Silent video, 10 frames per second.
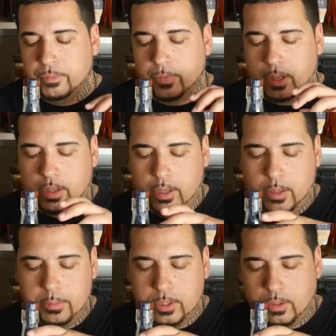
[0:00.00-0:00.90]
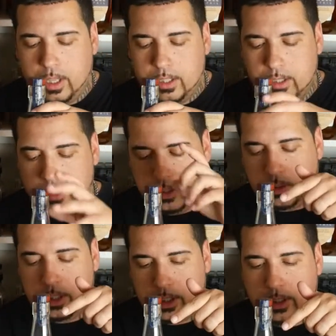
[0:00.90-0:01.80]
So this
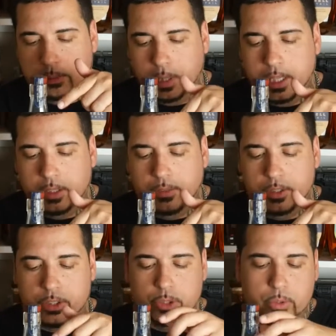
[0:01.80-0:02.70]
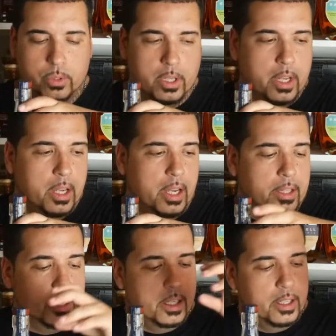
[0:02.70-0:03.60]
is a blend of the two.
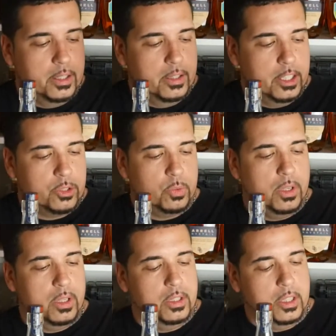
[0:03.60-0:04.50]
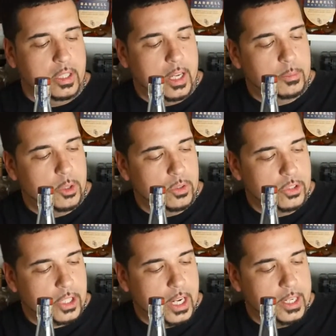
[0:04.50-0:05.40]
And then this one, the Emerald
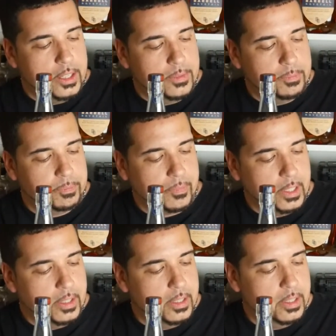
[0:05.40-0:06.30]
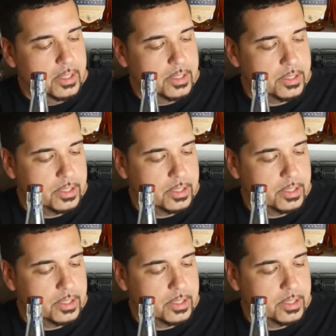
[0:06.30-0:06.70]
Giant, is